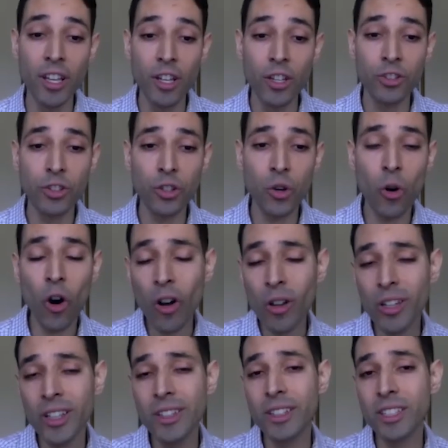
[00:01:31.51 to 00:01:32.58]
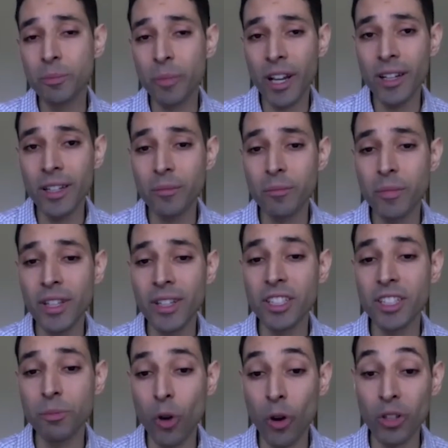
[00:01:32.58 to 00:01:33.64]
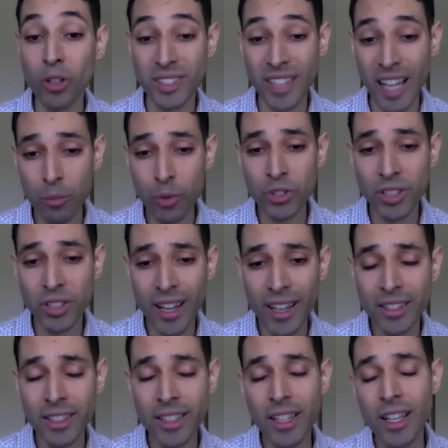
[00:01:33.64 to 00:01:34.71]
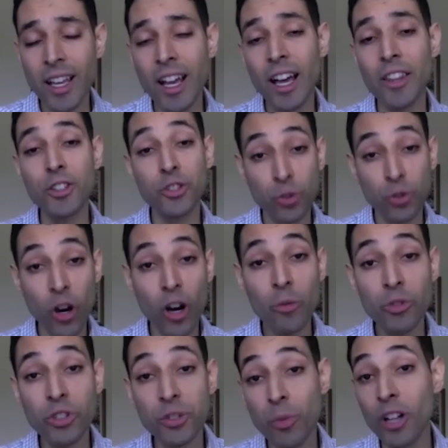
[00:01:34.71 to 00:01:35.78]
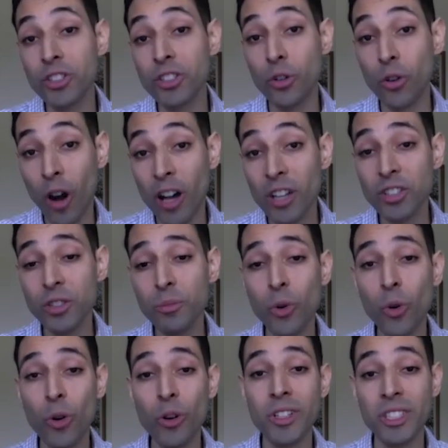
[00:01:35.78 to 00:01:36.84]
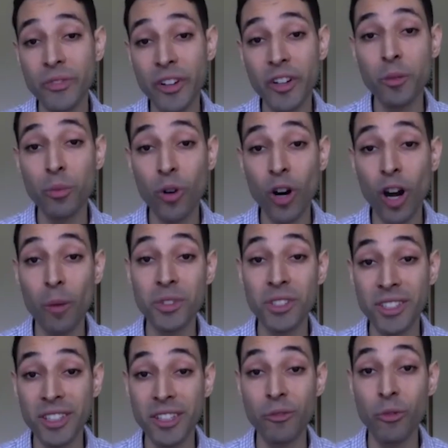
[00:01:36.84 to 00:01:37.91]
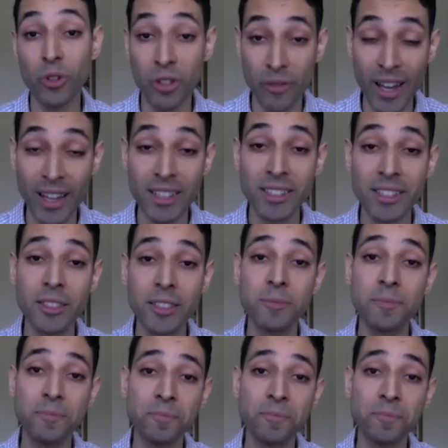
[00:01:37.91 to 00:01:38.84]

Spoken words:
So all in, despite it being a small sample size, the strong response across the board is very promising for the vaccine.